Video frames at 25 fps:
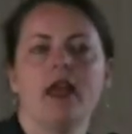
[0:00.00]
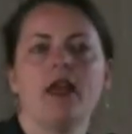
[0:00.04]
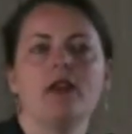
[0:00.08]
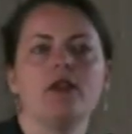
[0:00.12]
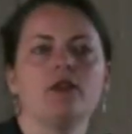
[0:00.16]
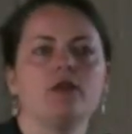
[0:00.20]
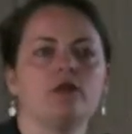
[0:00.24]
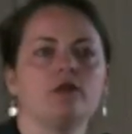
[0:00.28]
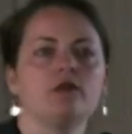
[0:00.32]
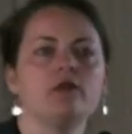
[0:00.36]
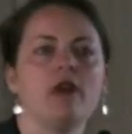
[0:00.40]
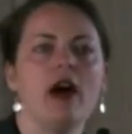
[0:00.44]

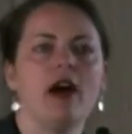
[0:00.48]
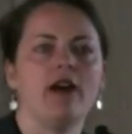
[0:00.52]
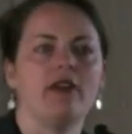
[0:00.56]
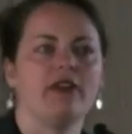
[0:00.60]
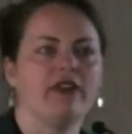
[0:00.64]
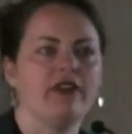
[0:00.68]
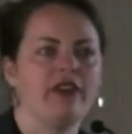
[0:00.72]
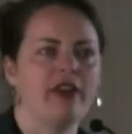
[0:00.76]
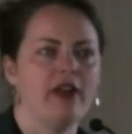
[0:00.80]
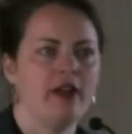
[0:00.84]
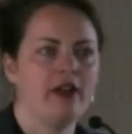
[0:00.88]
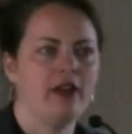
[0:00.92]
and
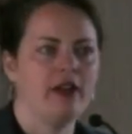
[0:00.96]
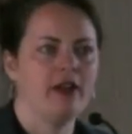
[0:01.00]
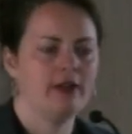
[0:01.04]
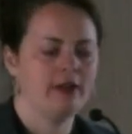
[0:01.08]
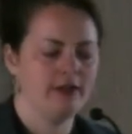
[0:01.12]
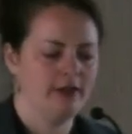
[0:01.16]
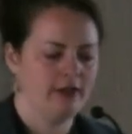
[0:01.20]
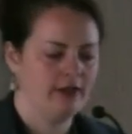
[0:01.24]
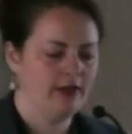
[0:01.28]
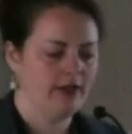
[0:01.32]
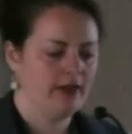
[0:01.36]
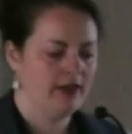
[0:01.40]
rough,
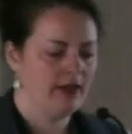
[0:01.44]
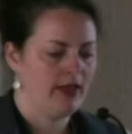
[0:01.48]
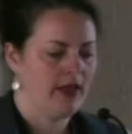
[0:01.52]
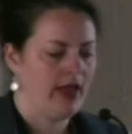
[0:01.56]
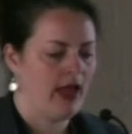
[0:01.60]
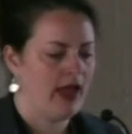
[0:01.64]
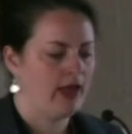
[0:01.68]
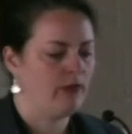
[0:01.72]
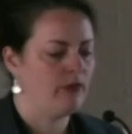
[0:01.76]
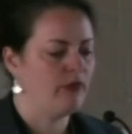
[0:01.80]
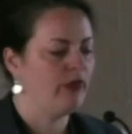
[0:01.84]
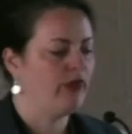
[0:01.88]

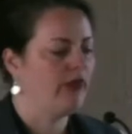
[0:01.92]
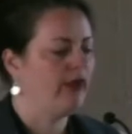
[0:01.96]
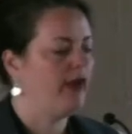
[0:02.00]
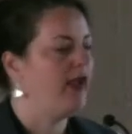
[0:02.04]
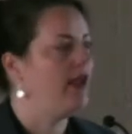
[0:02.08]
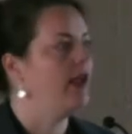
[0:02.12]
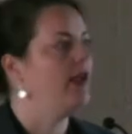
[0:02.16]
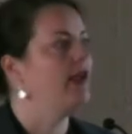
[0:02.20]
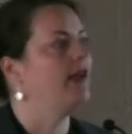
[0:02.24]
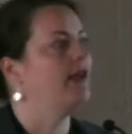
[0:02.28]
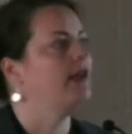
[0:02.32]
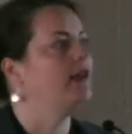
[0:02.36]
I
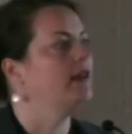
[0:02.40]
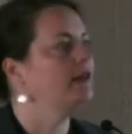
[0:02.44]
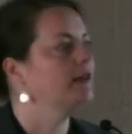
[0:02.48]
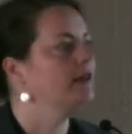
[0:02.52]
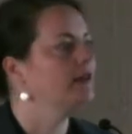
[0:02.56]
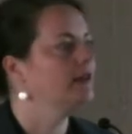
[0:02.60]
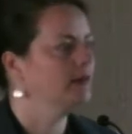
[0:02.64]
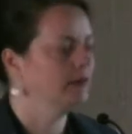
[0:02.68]
pray.